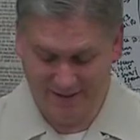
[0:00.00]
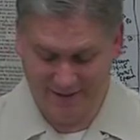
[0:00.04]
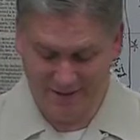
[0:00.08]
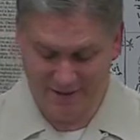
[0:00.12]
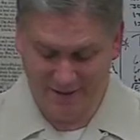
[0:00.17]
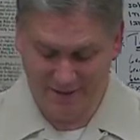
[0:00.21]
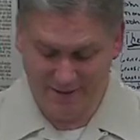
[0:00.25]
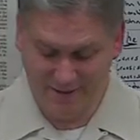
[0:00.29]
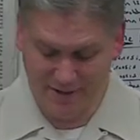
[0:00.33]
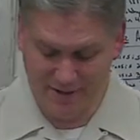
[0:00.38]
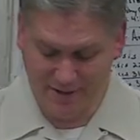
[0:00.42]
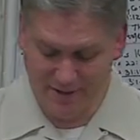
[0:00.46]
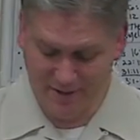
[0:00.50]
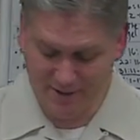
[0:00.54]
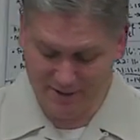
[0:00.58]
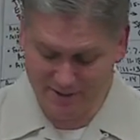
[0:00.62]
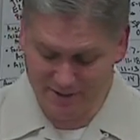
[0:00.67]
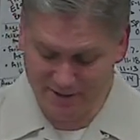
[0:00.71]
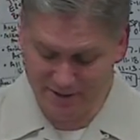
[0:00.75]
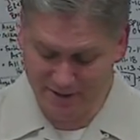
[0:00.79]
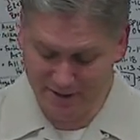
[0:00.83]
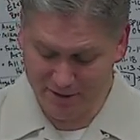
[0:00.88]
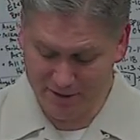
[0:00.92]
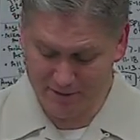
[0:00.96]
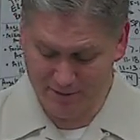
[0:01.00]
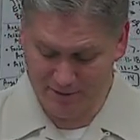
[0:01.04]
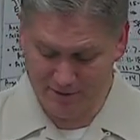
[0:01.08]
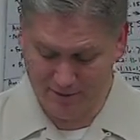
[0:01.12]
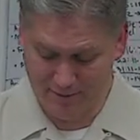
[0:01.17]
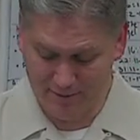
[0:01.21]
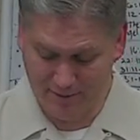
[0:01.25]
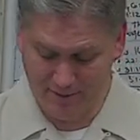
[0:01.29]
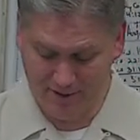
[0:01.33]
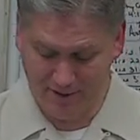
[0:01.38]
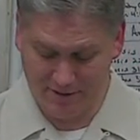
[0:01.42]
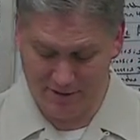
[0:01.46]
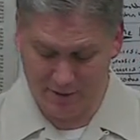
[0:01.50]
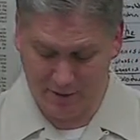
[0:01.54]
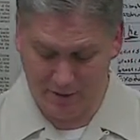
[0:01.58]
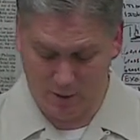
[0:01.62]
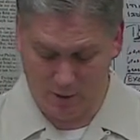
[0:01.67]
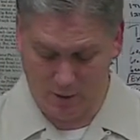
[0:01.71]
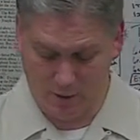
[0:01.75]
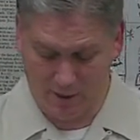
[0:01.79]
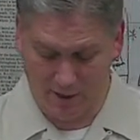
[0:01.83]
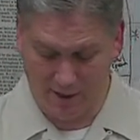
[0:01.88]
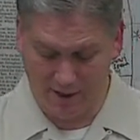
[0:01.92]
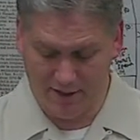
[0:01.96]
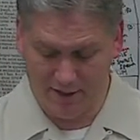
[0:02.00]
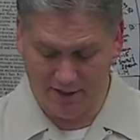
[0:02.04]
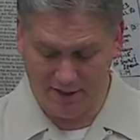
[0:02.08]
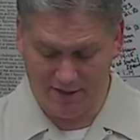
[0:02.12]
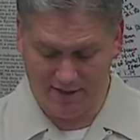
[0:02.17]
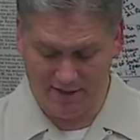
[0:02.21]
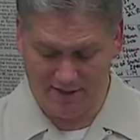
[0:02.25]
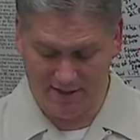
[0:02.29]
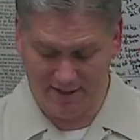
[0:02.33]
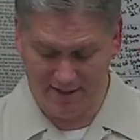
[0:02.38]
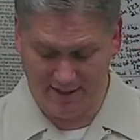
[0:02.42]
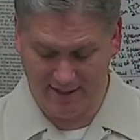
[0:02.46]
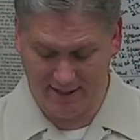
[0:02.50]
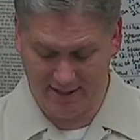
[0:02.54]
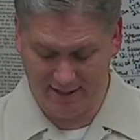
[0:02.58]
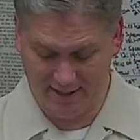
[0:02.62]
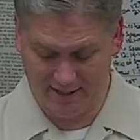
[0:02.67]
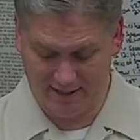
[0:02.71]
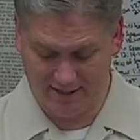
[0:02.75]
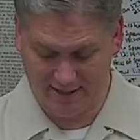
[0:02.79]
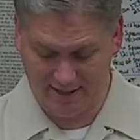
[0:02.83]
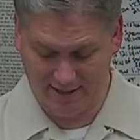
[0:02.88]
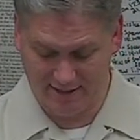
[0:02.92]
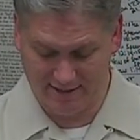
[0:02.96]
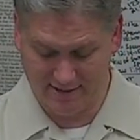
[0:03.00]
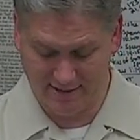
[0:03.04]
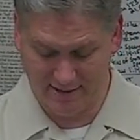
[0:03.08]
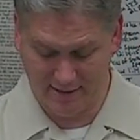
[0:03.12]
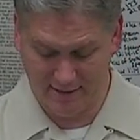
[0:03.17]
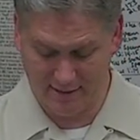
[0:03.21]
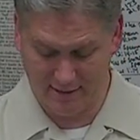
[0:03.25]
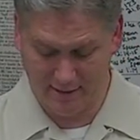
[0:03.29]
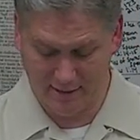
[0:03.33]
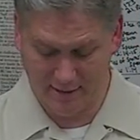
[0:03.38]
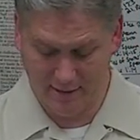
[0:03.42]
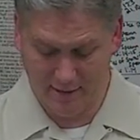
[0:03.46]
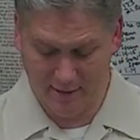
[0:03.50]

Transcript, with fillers: this is interesting because you go on and, it sa- and he says here,